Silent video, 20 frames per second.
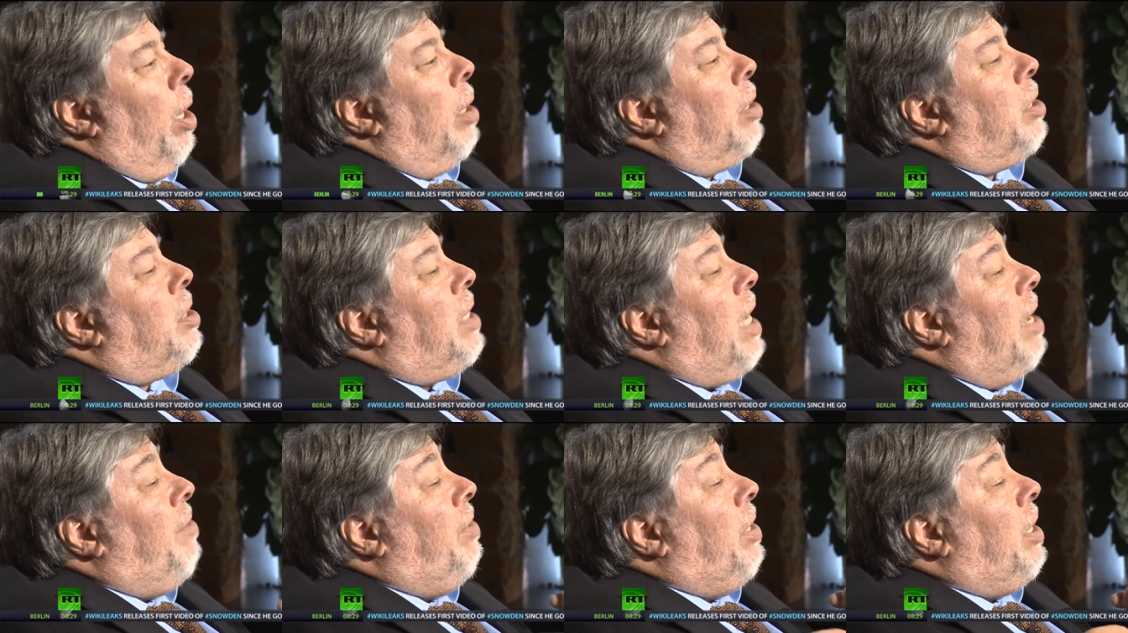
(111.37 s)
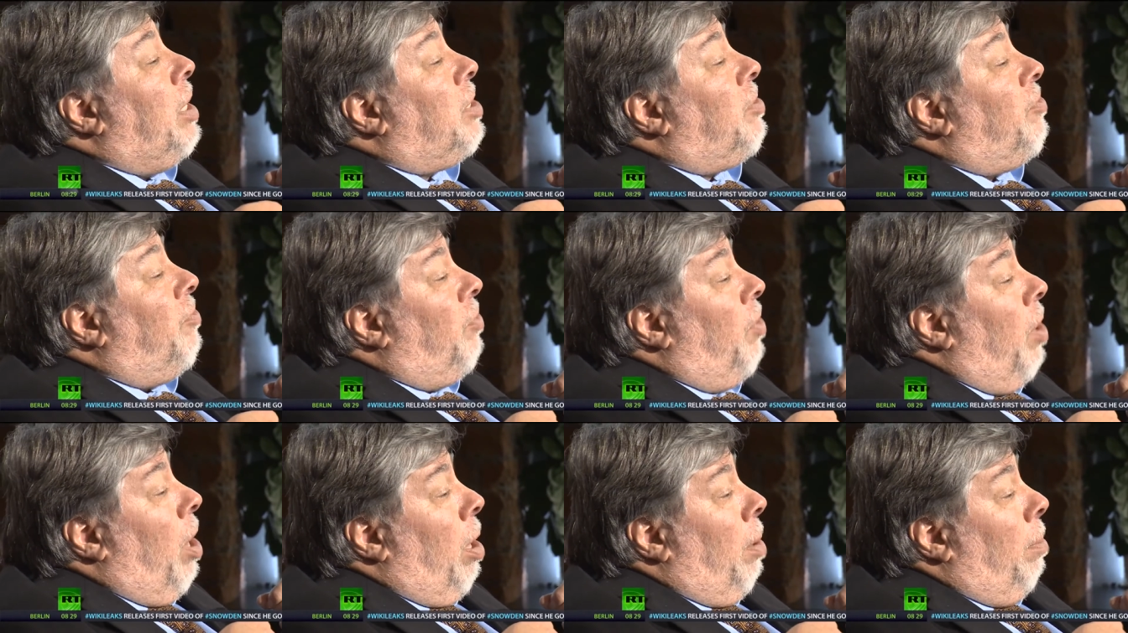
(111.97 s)
saving us
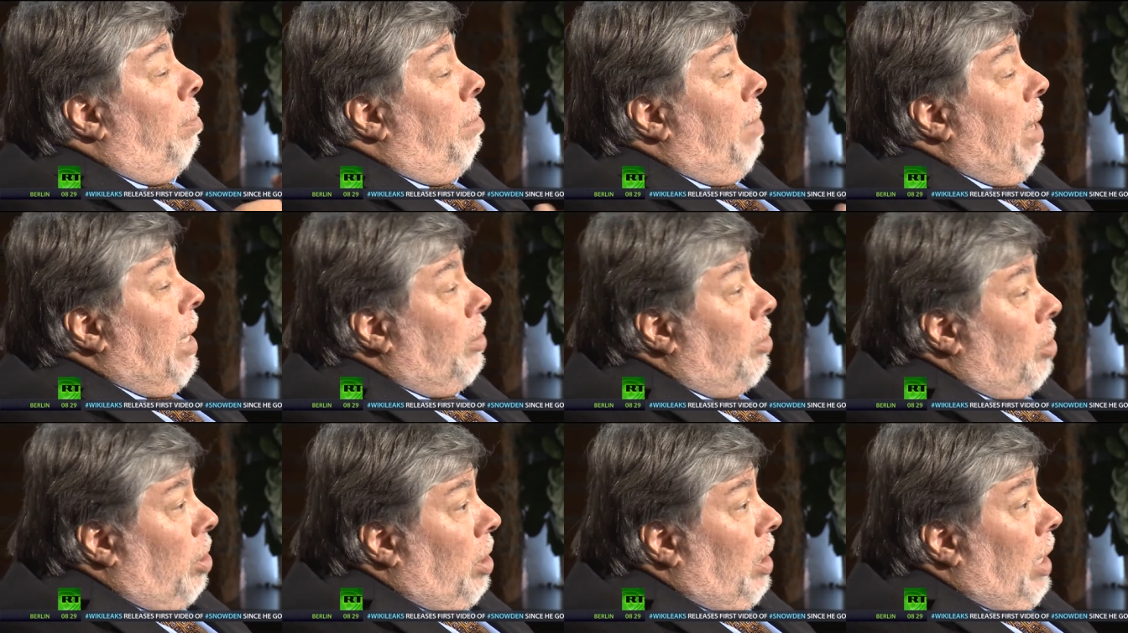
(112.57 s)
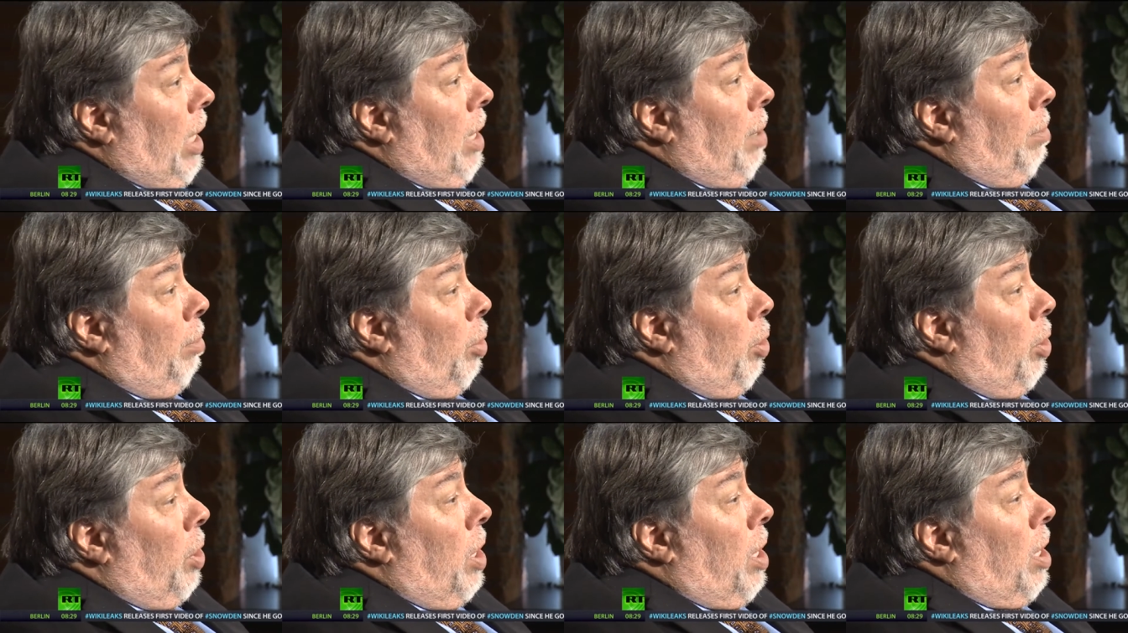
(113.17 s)
from mental
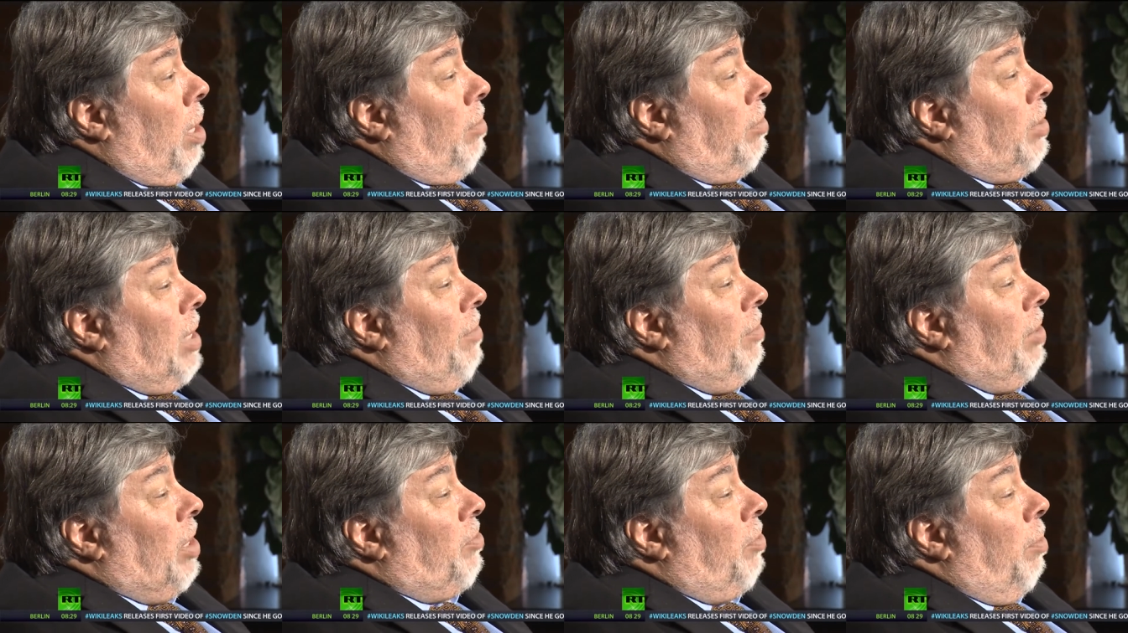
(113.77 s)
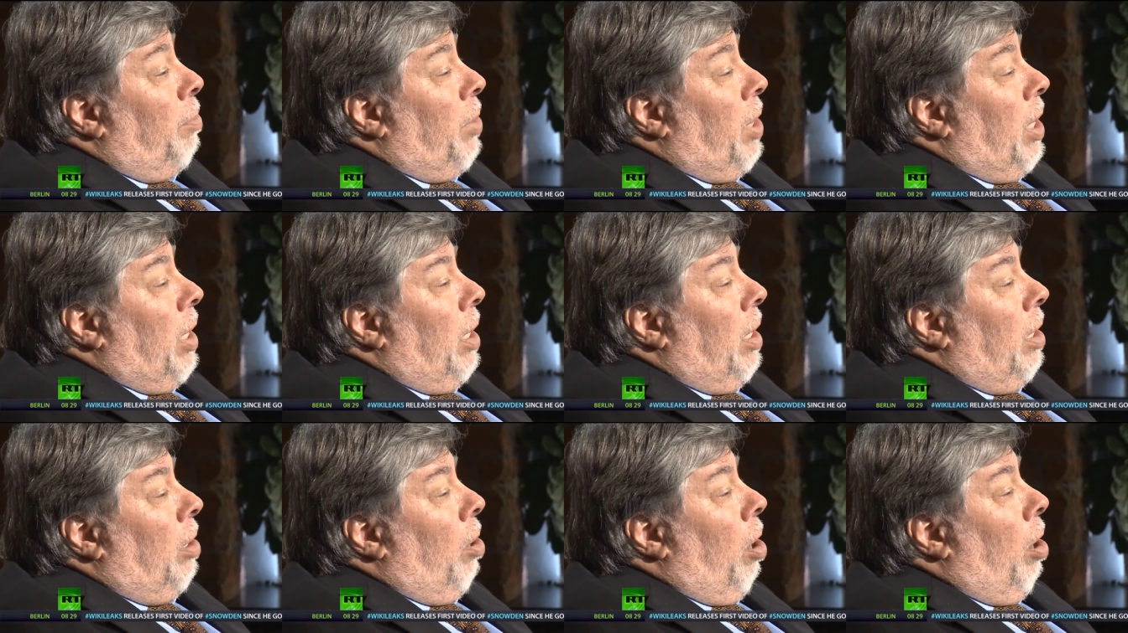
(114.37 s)
labor, saving us from
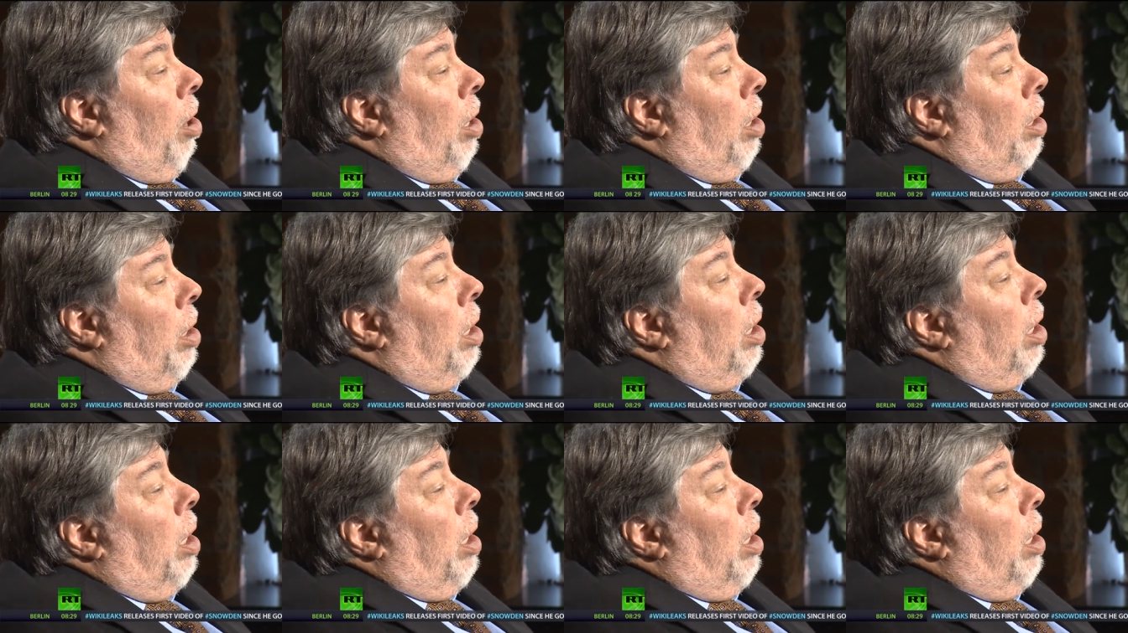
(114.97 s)
thinking hard.